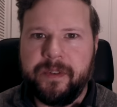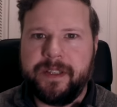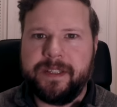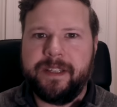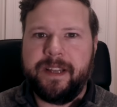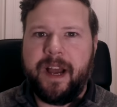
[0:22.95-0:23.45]

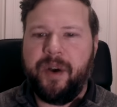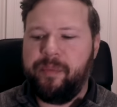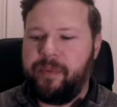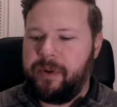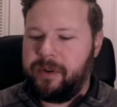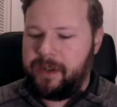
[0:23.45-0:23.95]
It's an
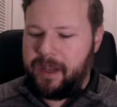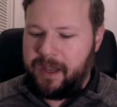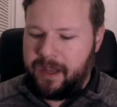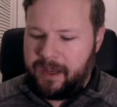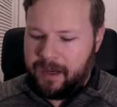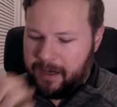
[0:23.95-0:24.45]
output
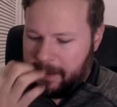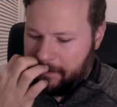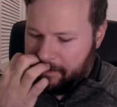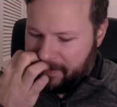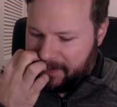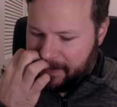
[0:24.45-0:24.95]

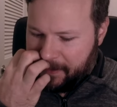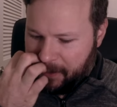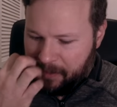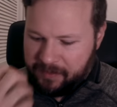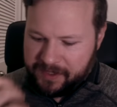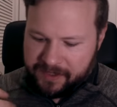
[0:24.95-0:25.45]
um, that I
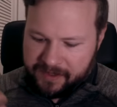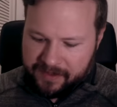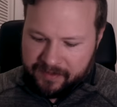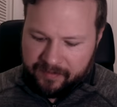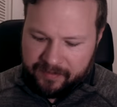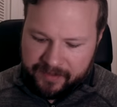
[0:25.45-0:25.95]
hope to,